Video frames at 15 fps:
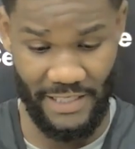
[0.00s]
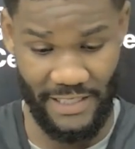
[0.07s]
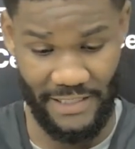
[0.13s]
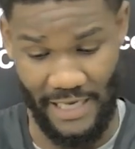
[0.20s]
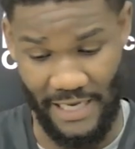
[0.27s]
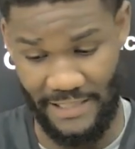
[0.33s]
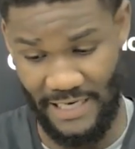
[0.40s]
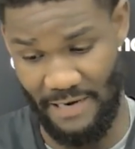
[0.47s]
take
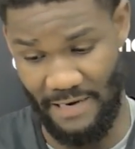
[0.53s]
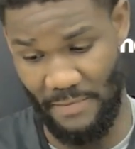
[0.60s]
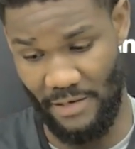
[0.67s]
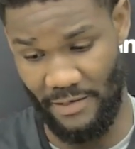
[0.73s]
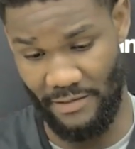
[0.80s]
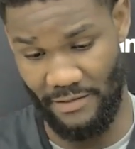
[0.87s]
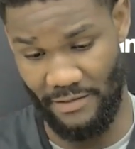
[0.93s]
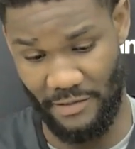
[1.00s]
that time
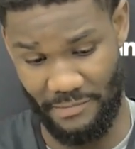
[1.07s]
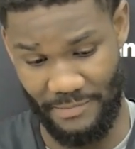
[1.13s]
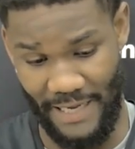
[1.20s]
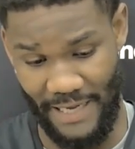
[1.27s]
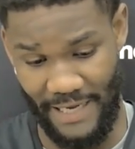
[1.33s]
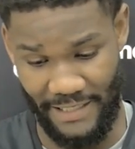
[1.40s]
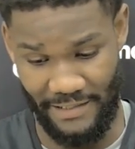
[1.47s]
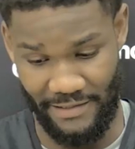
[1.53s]
out and look
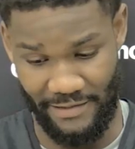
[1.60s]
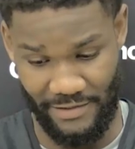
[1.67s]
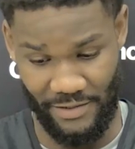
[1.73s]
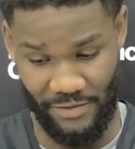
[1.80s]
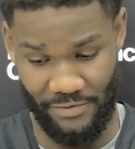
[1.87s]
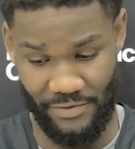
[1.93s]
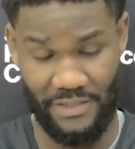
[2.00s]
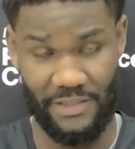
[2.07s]
back and, you
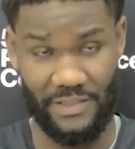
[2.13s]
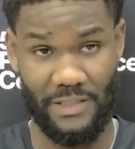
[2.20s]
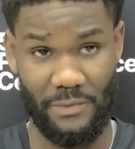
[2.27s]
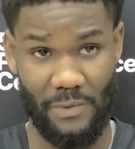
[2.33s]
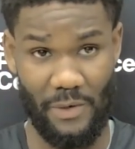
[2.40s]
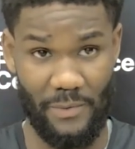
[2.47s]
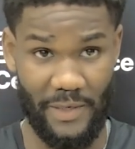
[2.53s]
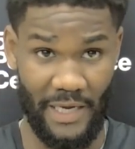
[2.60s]
know, just to see
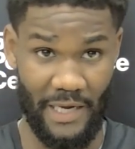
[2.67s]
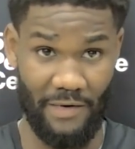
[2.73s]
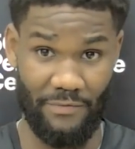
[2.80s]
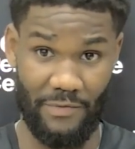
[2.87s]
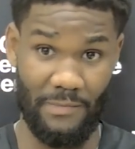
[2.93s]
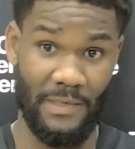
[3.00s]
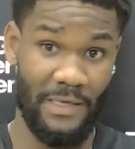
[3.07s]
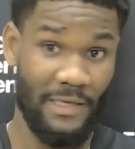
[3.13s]
where we came
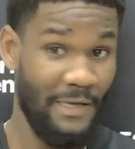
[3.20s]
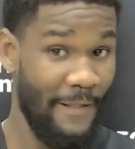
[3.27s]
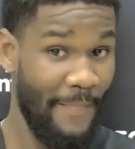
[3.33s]
from.